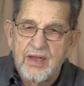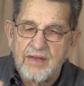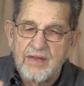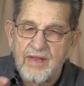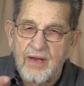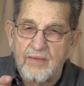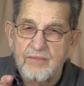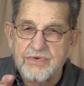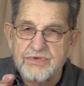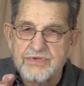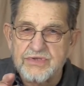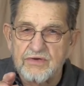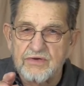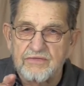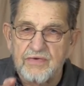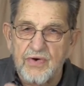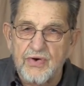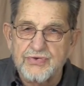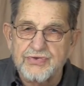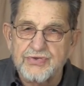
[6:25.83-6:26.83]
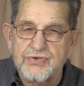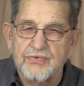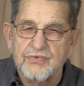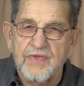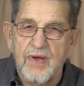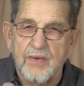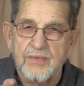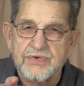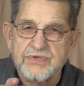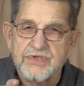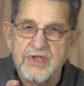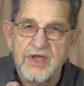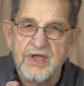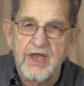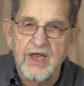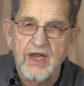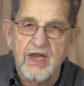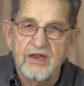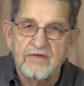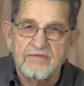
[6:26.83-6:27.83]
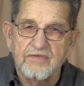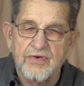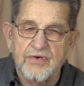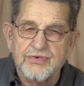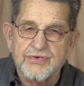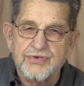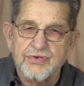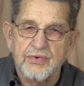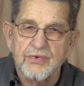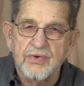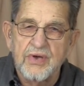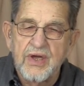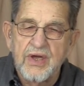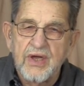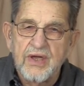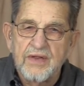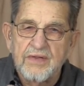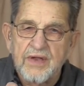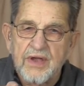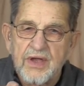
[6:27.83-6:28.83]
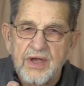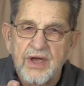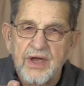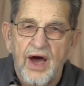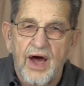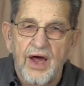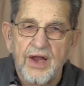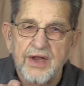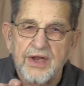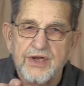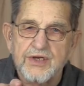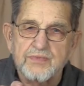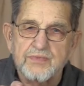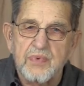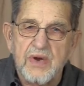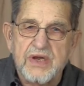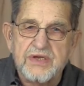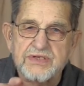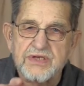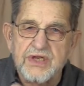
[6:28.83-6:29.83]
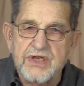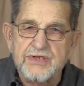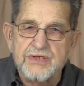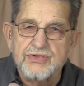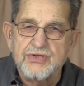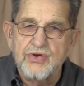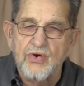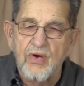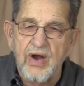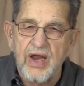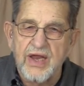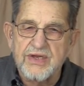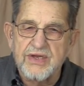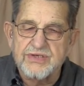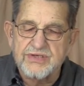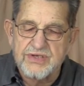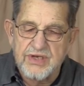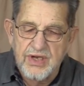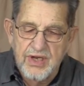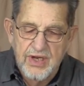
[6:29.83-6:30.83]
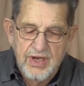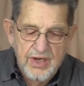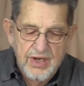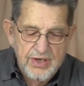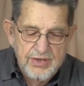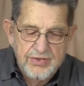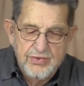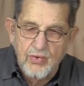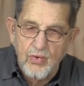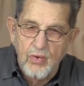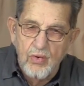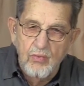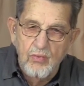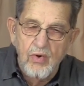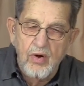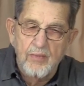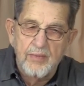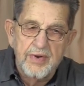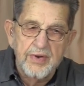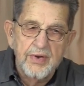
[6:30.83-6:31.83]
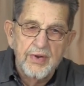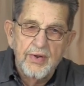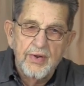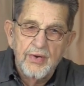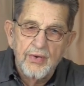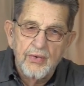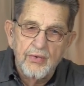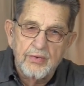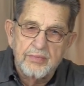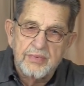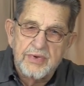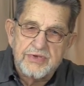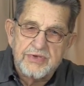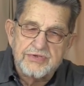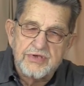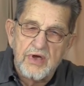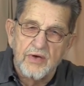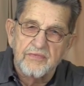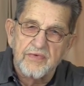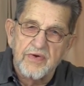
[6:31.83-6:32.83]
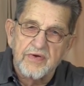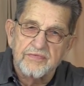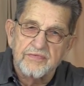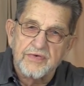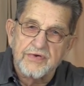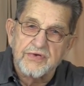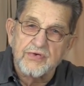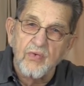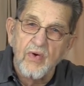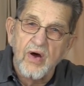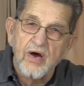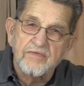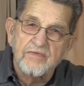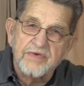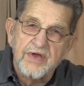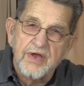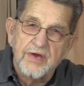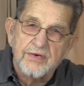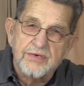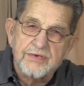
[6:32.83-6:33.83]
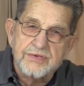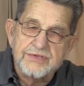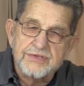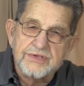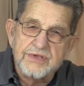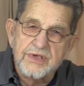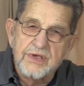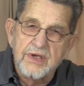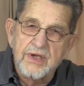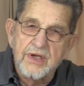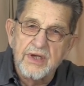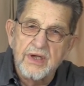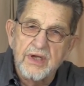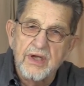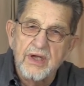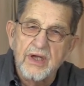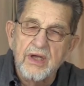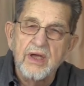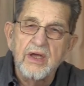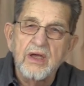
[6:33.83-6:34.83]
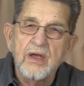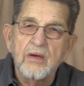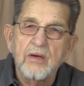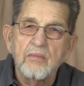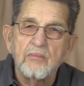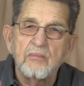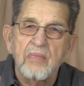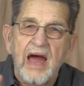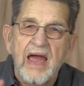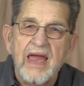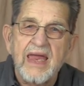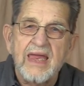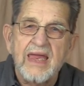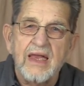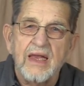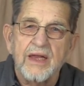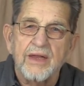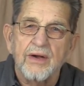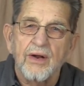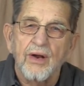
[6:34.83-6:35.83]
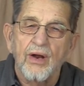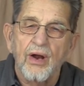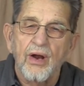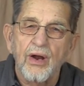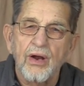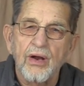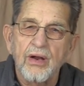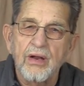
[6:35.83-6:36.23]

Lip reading: That was the virtue, that was the healing virtue. God expressed his grace to a woman who had been suffering for 12 years by healing her.